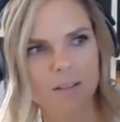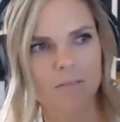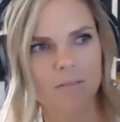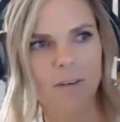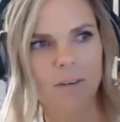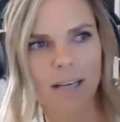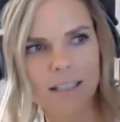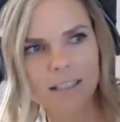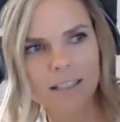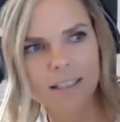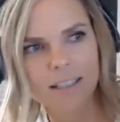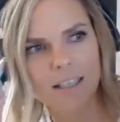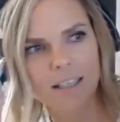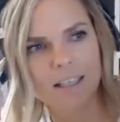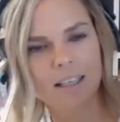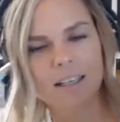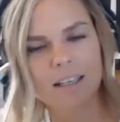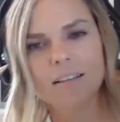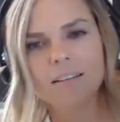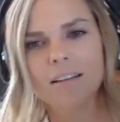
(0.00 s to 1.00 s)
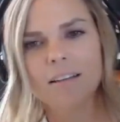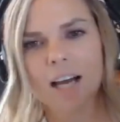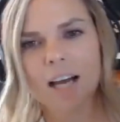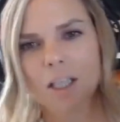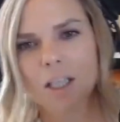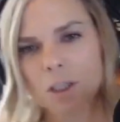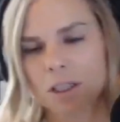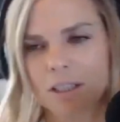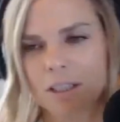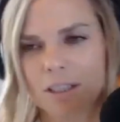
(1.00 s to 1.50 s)
Right? Like it is
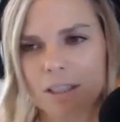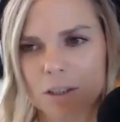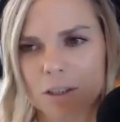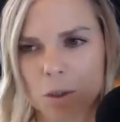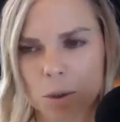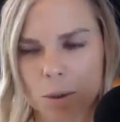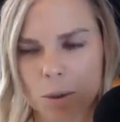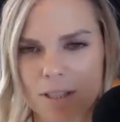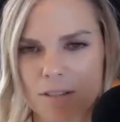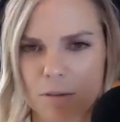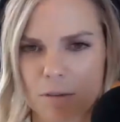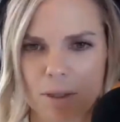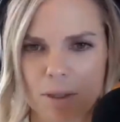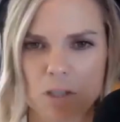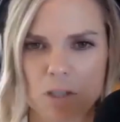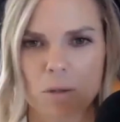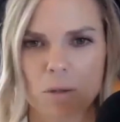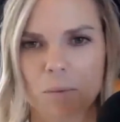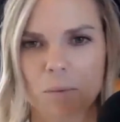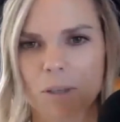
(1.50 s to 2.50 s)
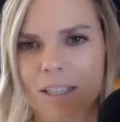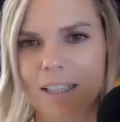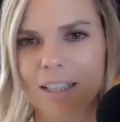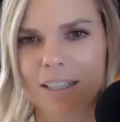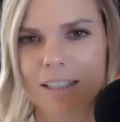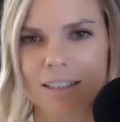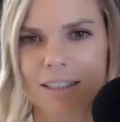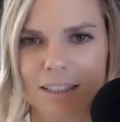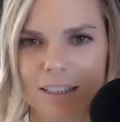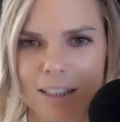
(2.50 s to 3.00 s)
actually transformational work. It
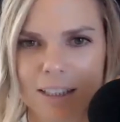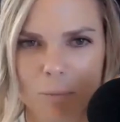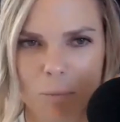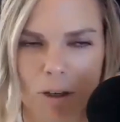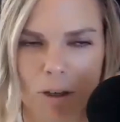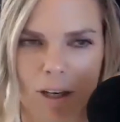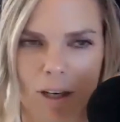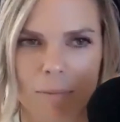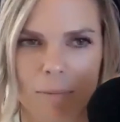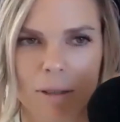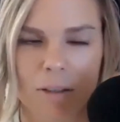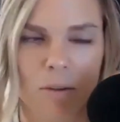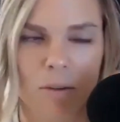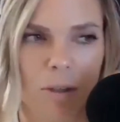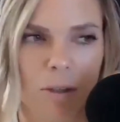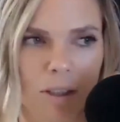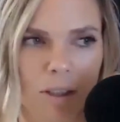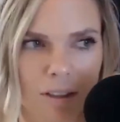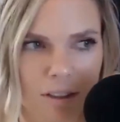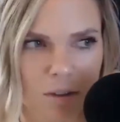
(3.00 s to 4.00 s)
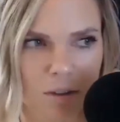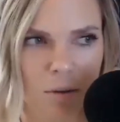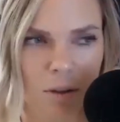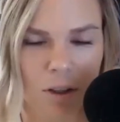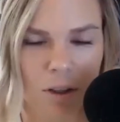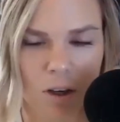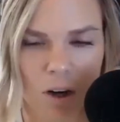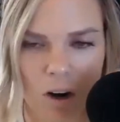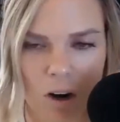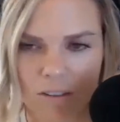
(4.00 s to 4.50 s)
is deep work. I mean, you can
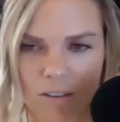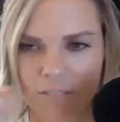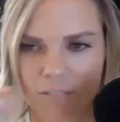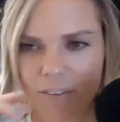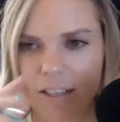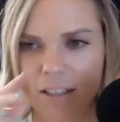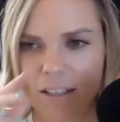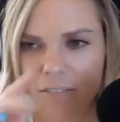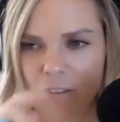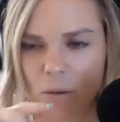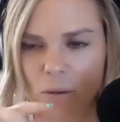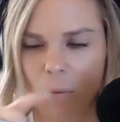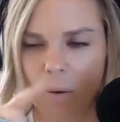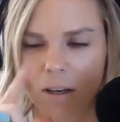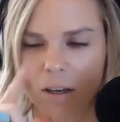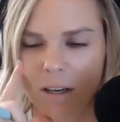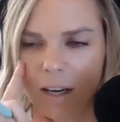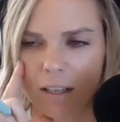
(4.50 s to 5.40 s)
call it vain if you want.